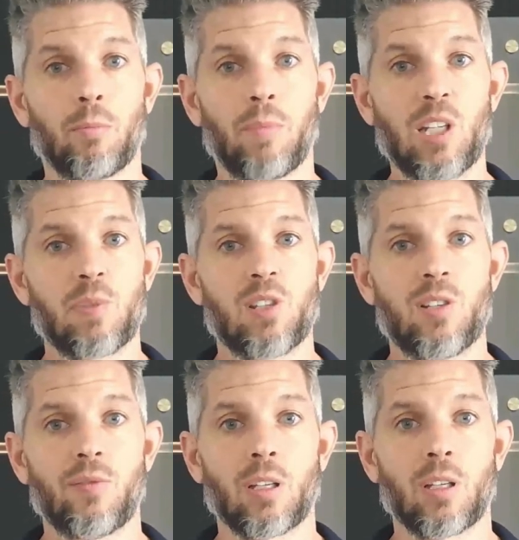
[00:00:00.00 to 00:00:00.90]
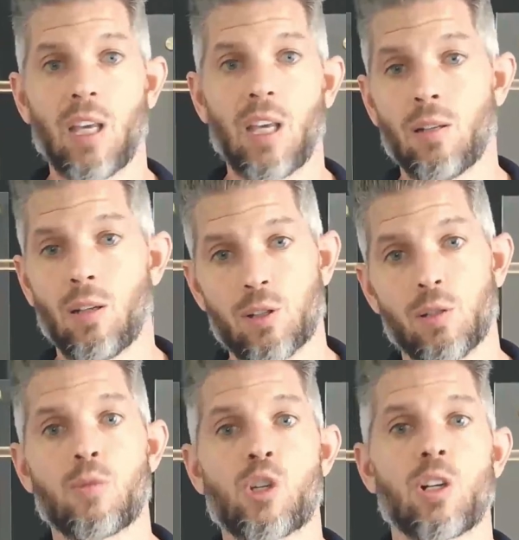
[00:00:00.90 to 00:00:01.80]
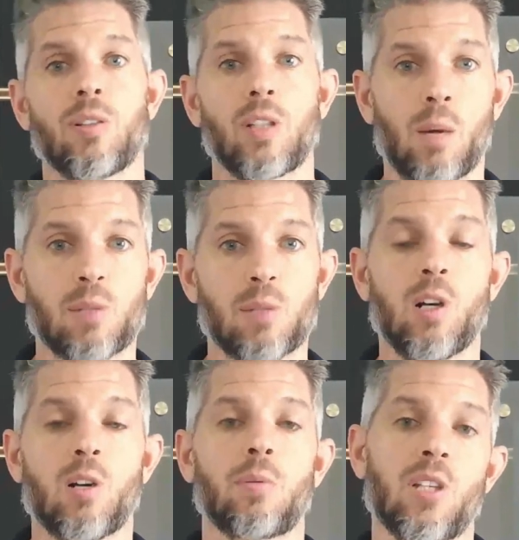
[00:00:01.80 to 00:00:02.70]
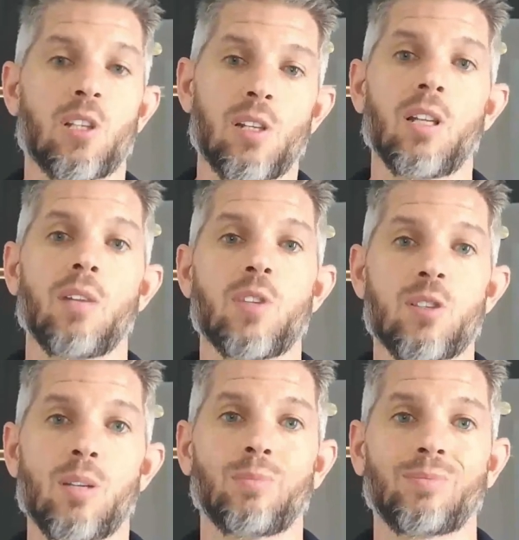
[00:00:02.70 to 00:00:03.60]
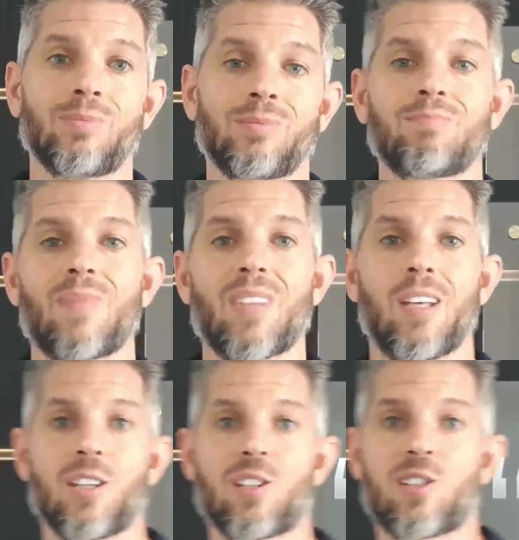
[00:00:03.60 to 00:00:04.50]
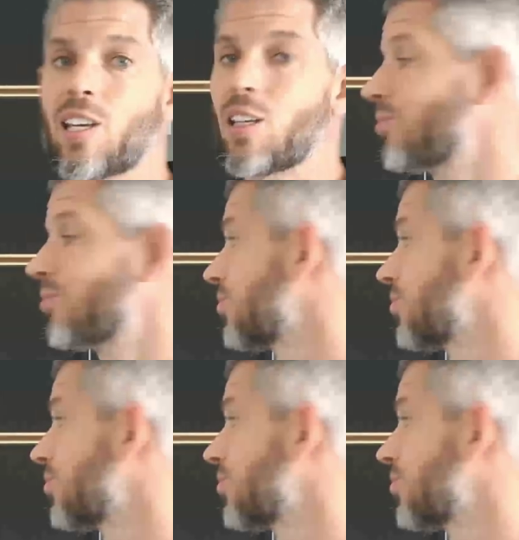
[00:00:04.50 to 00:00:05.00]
be specific and also share it in the comments below because I'd love to see it. Second,